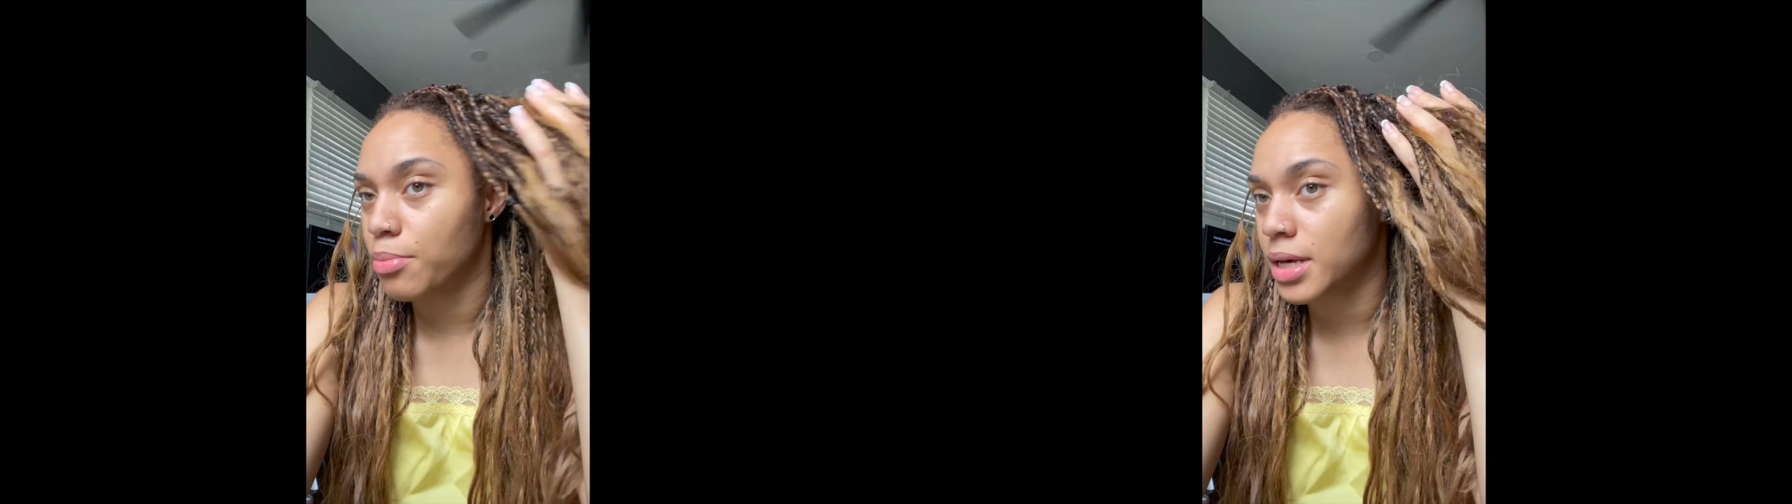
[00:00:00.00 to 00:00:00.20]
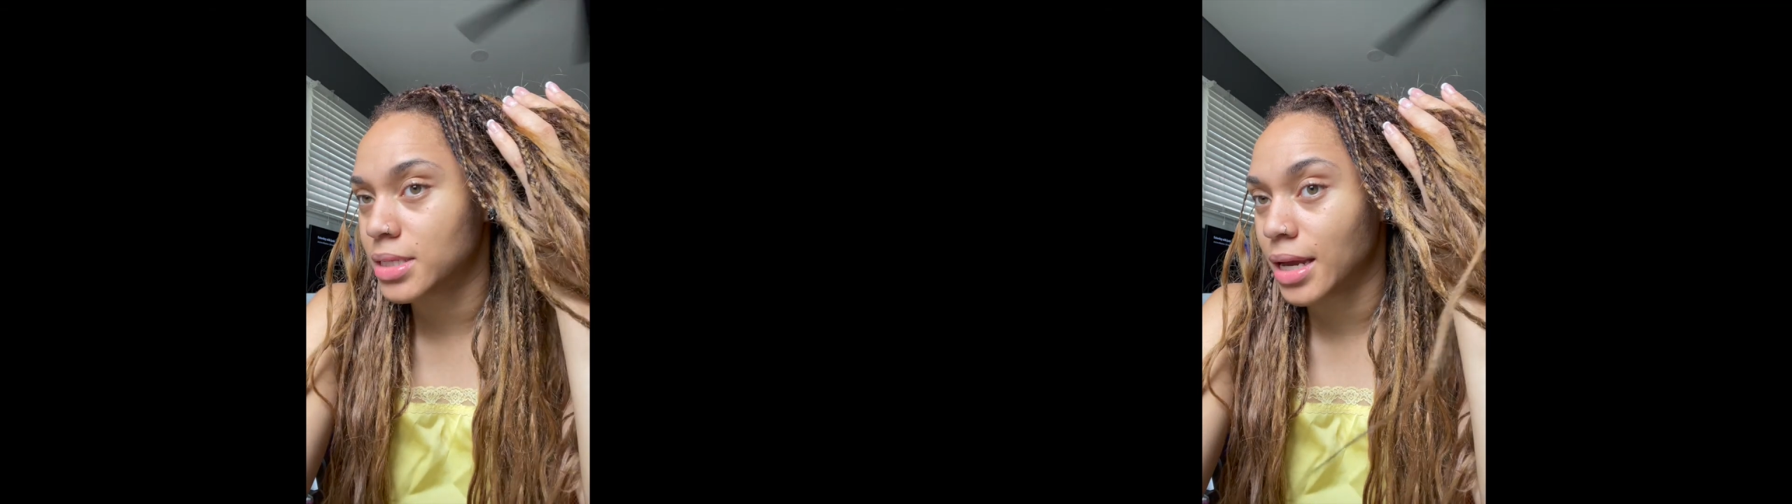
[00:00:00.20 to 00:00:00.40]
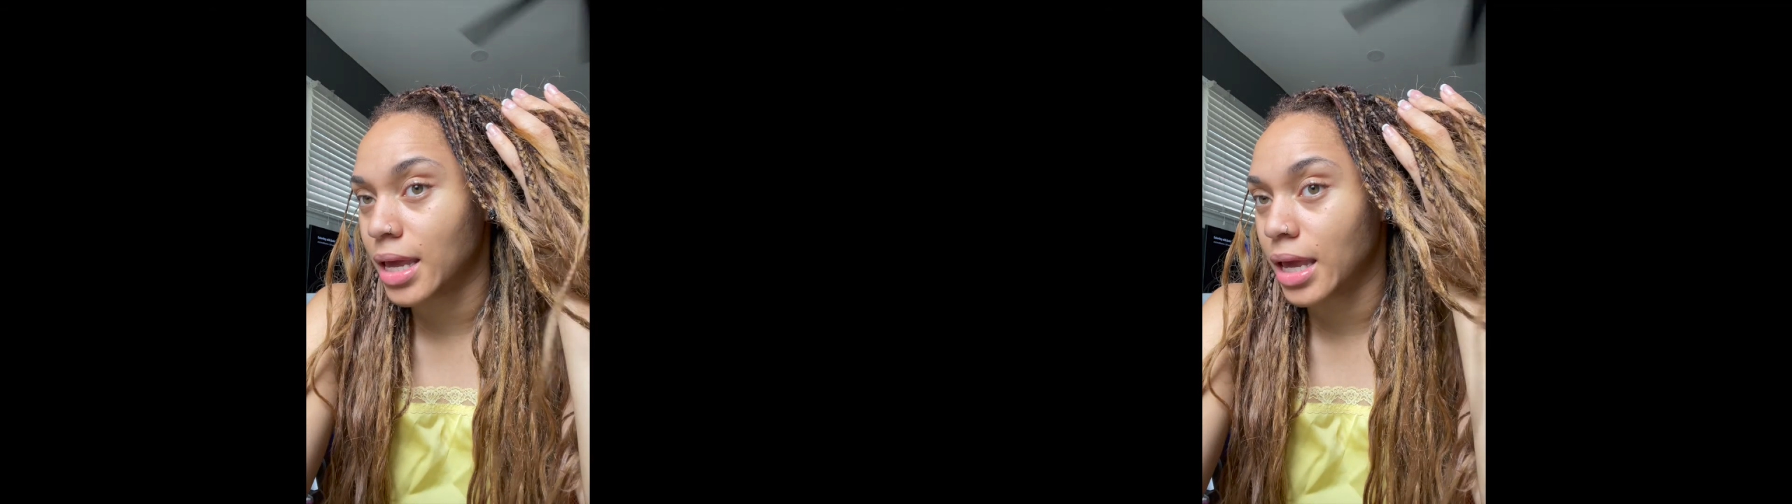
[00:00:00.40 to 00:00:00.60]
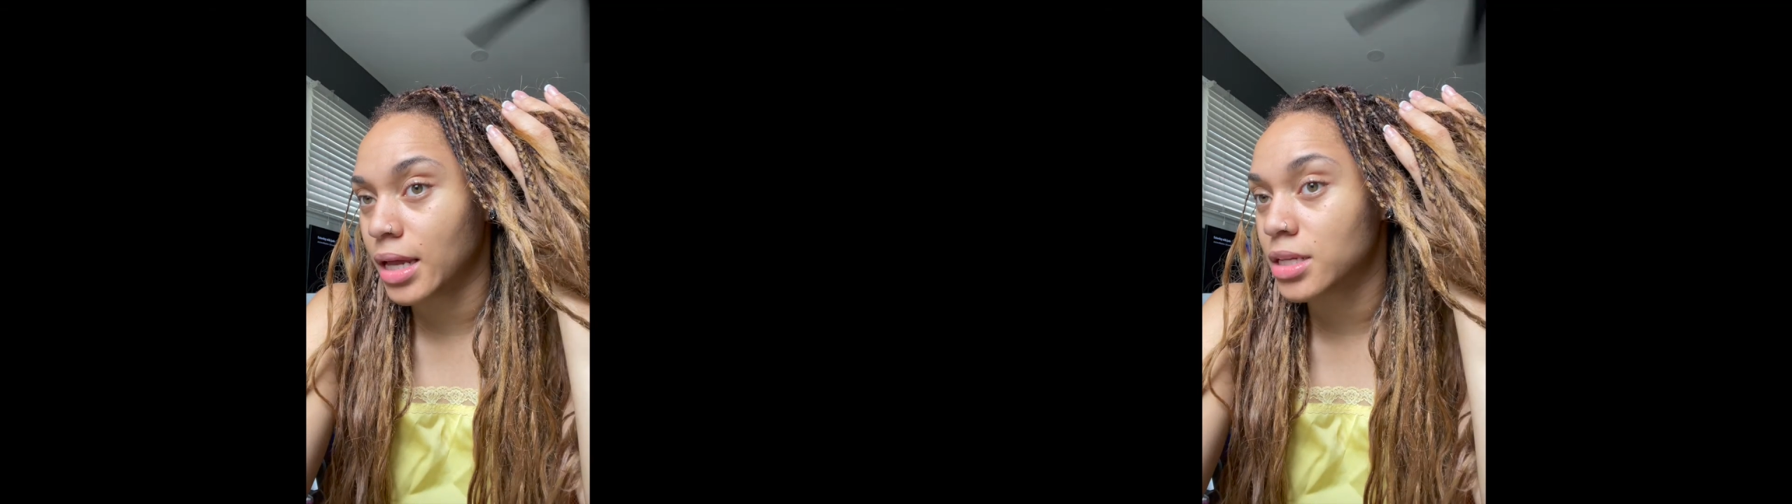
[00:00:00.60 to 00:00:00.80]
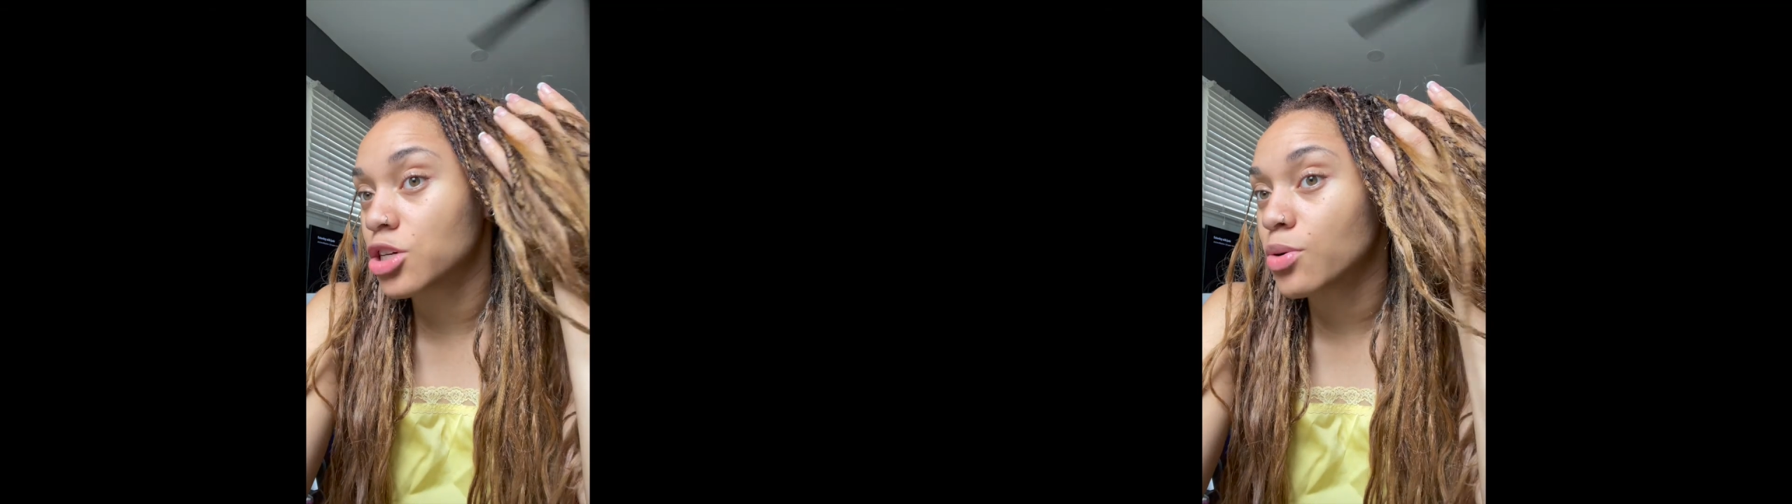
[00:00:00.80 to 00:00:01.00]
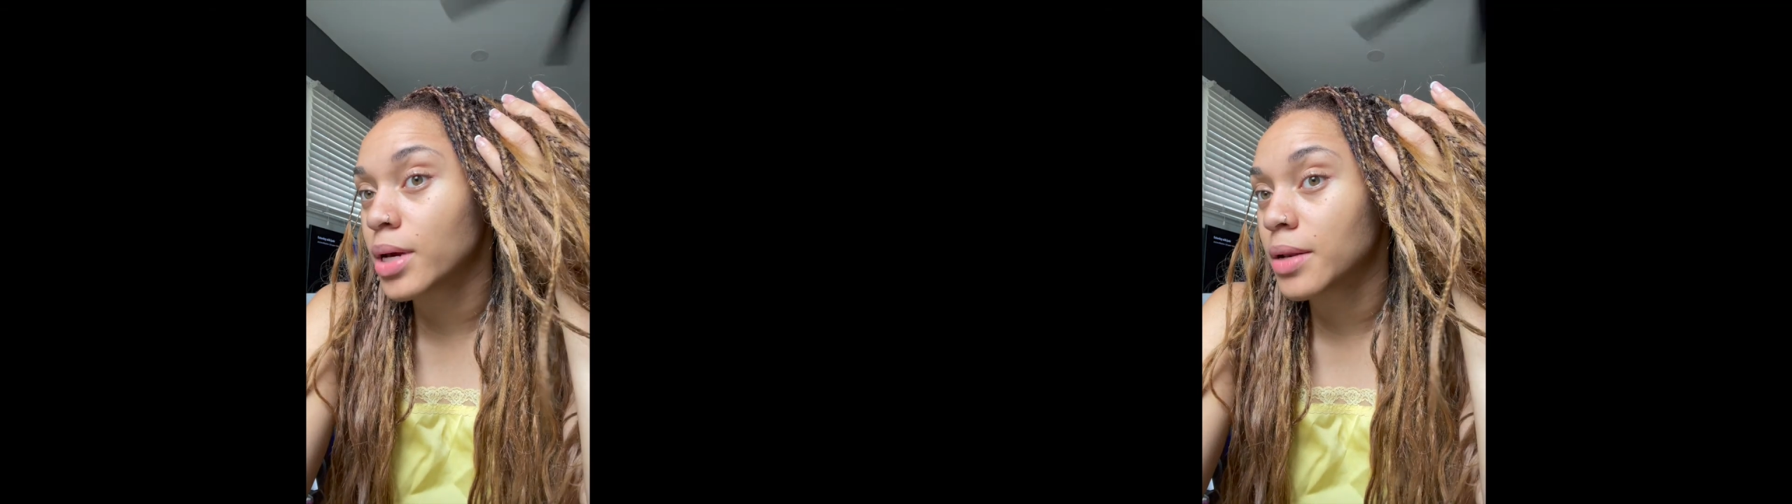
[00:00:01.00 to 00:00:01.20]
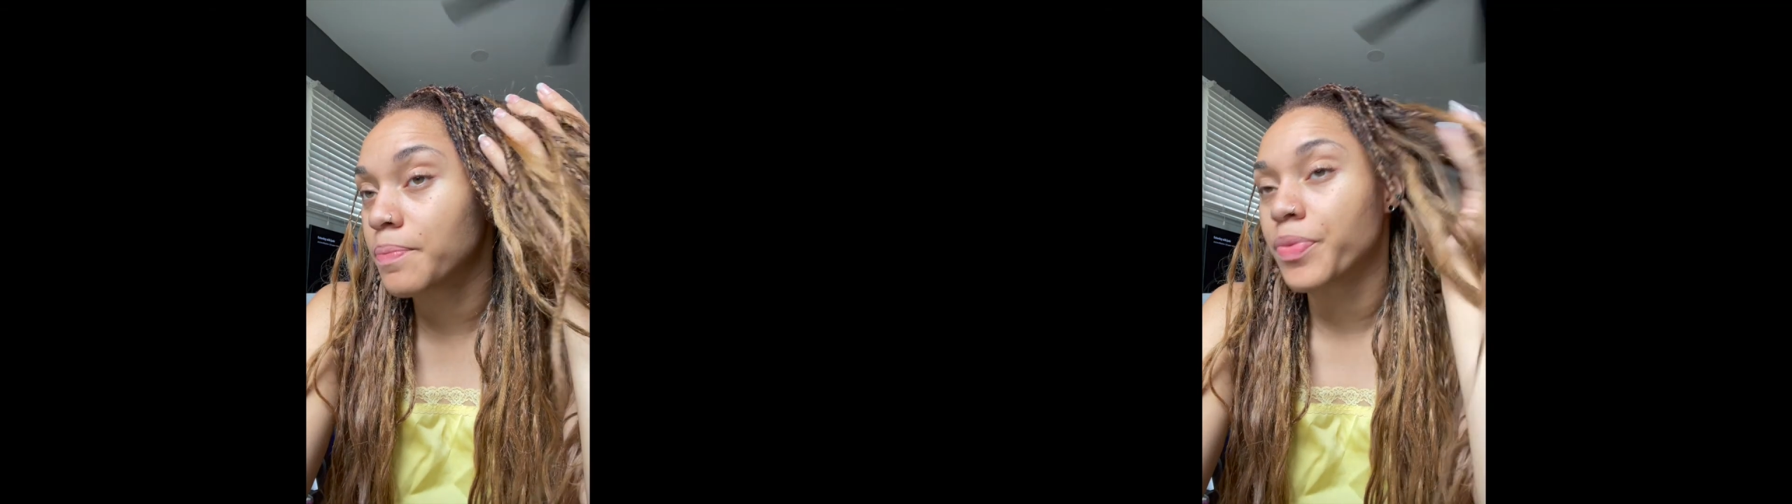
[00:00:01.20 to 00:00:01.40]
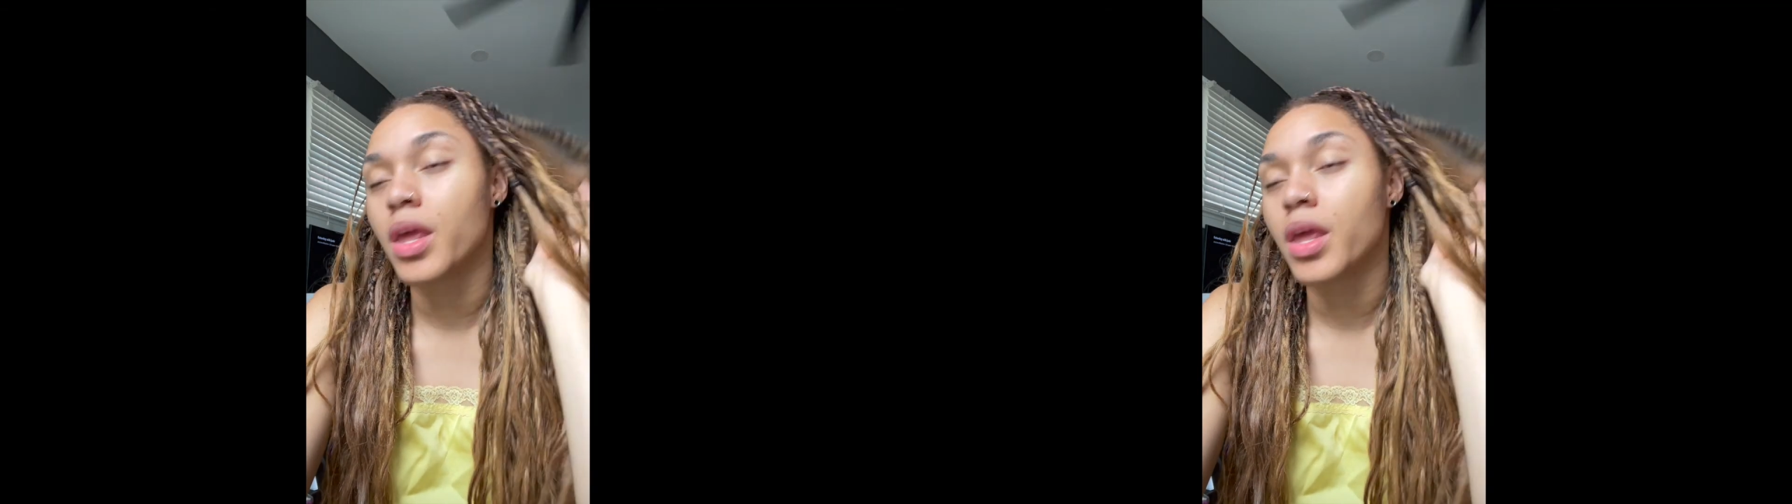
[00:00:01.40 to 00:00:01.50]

because I can't do it.